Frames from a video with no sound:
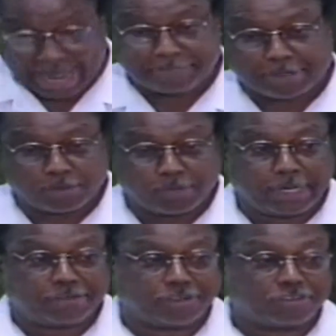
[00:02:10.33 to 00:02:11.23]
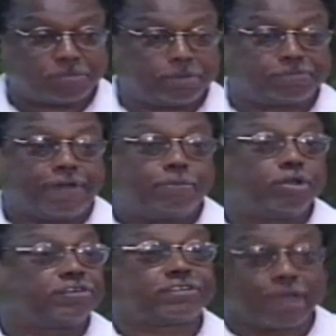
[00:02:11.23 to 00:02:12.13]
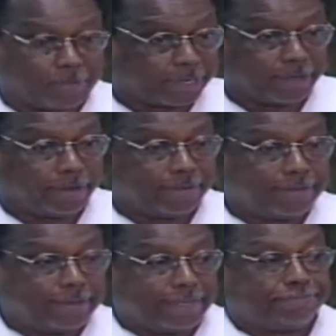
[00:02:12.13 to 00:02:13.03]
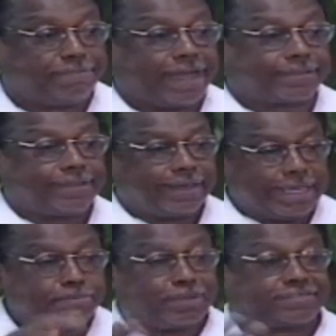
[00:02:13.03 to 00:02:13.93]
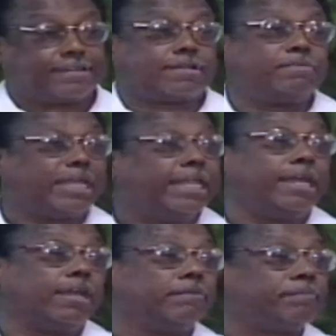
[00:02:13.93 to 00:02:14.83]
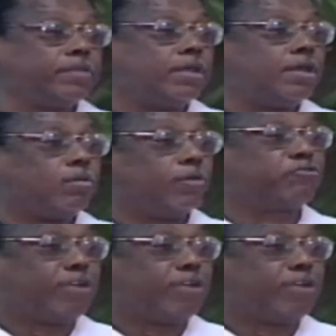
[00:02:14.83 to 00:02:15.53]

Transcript: African relationship is far more historical, in fact, implicitly beginning with